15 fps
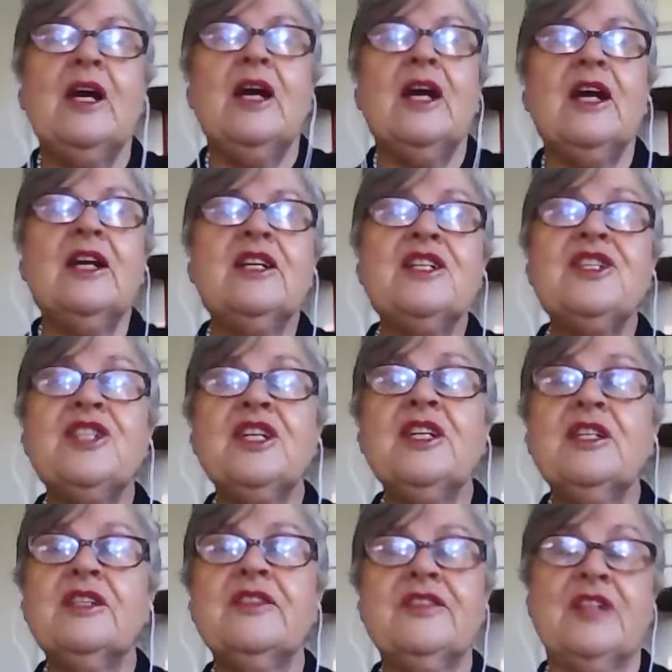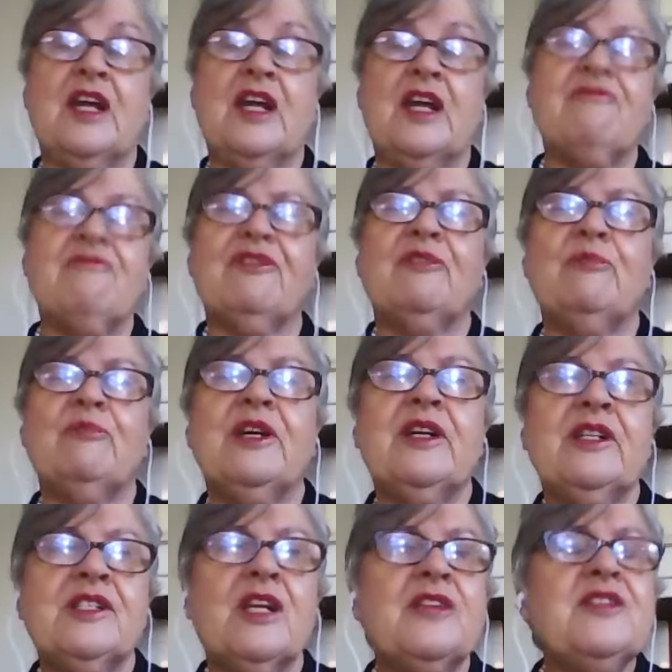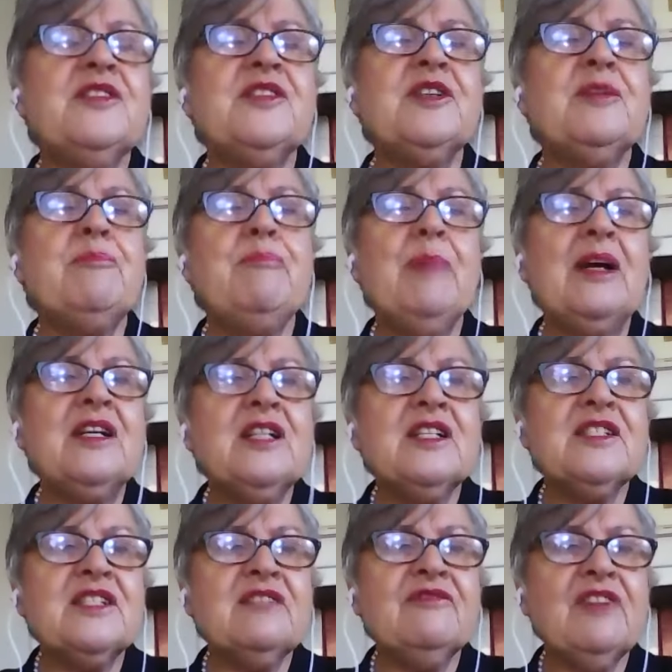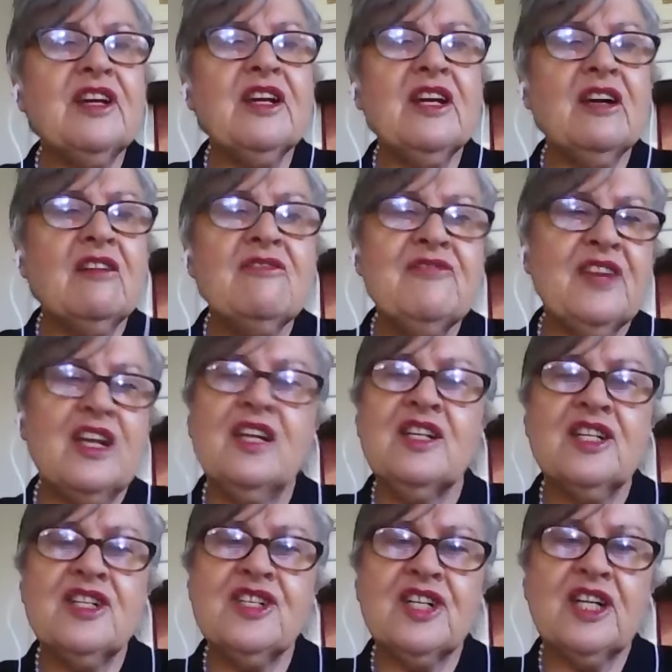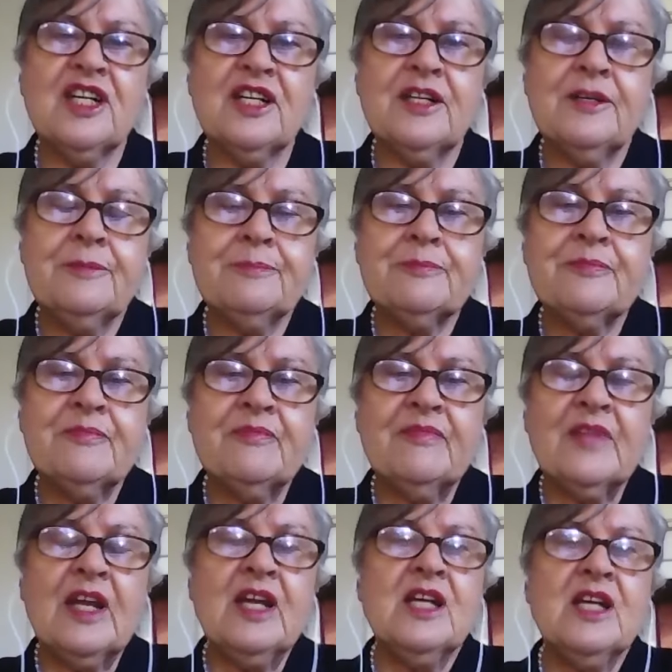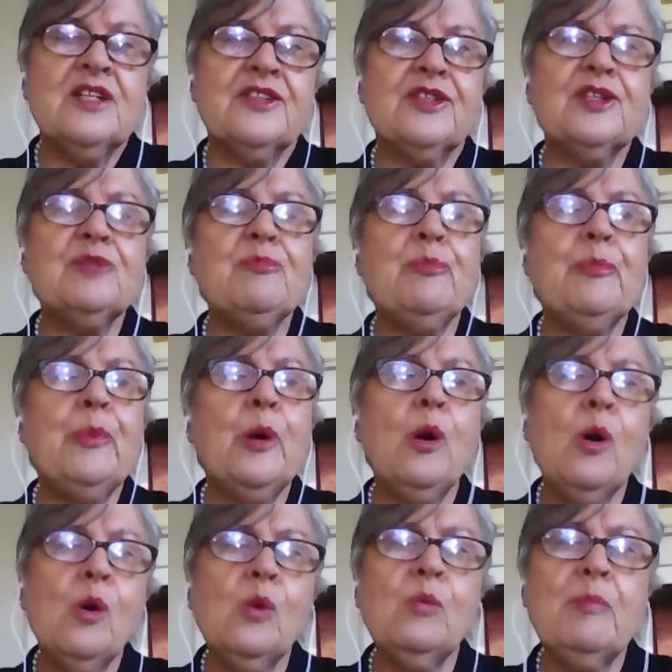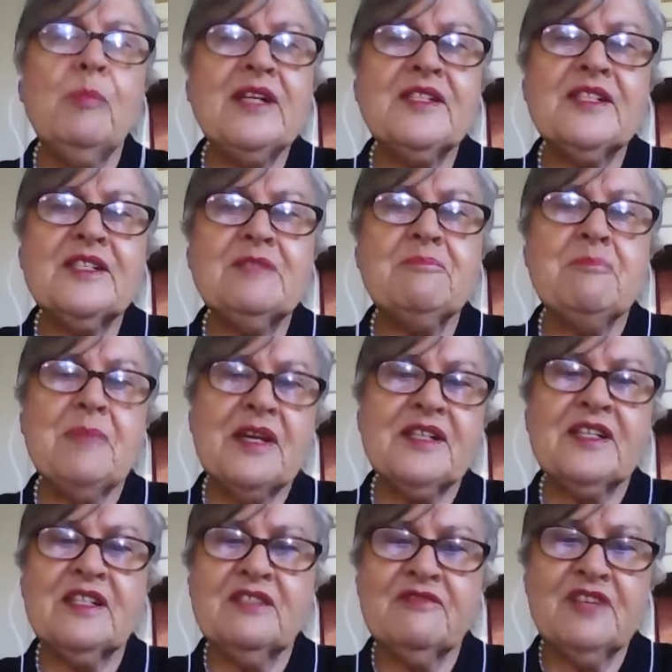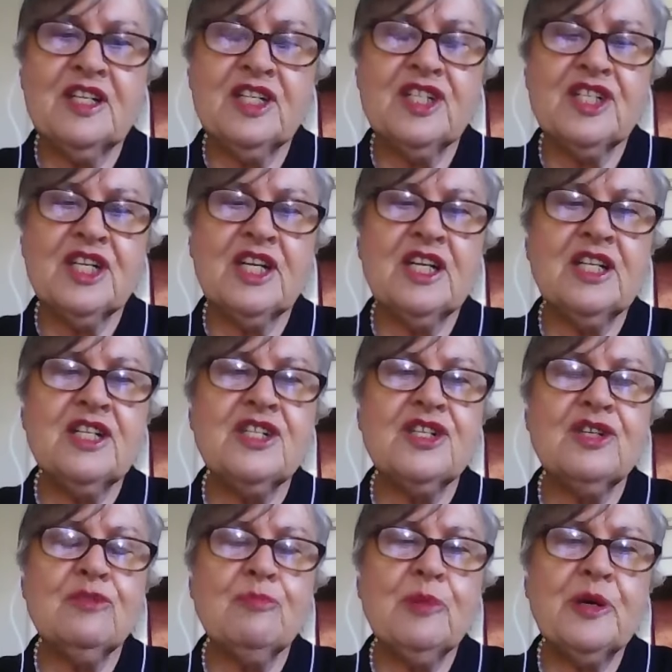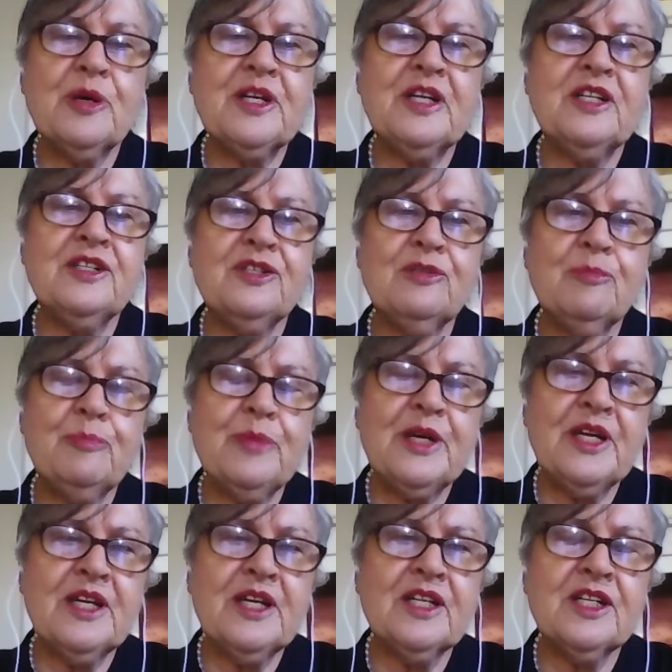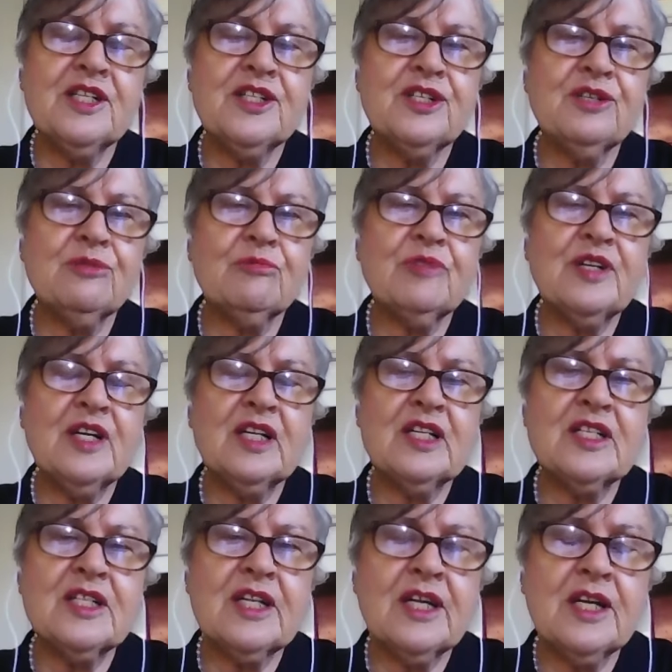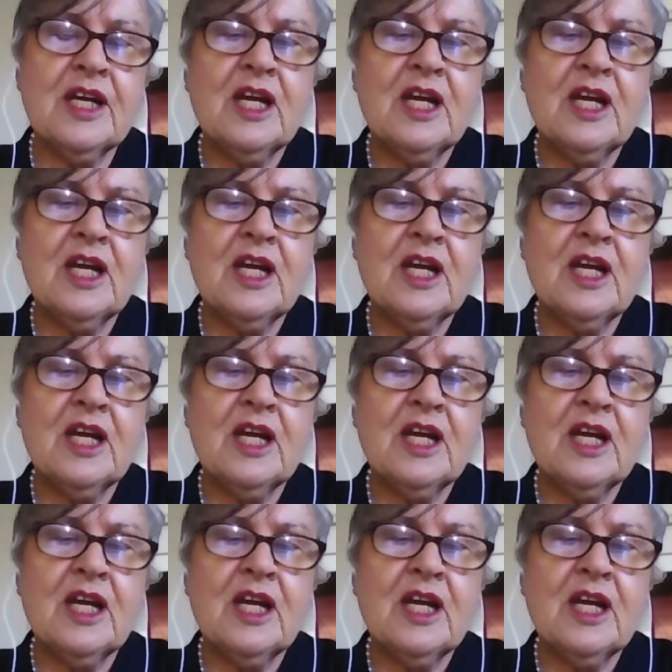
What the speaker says: Energy is everywhere. So there's an abundance of energy. So you pull masses and masses of energy into your body, into your being, and into your reality.